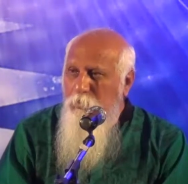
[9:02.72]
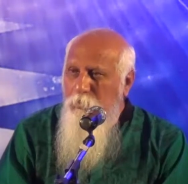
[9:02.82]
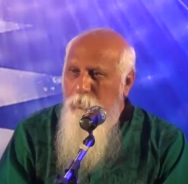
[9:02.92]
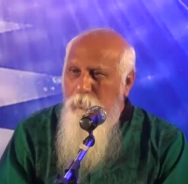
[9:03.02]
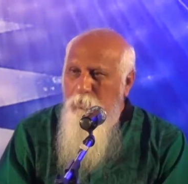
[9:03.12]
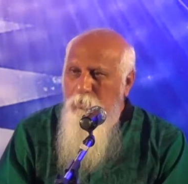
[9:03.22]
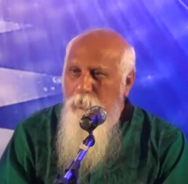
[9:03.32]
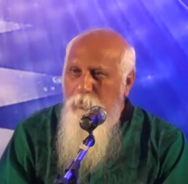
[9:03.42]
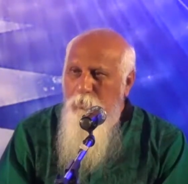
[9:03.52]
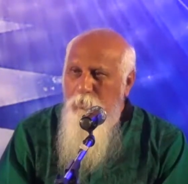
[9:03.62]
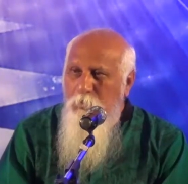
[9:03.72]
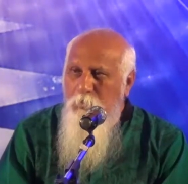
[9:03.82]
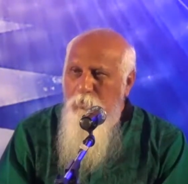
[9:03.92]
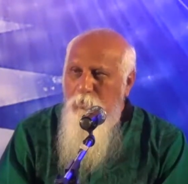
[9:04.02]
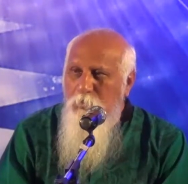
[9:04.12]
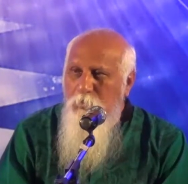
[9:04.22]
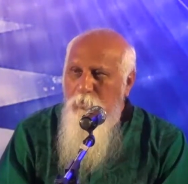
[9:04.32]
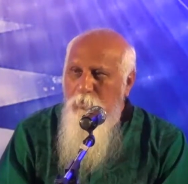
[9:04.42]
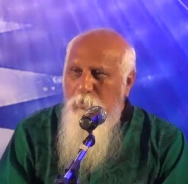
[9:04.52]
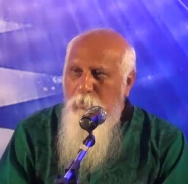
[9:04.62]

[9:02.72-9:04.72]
No one is speaking in this clip.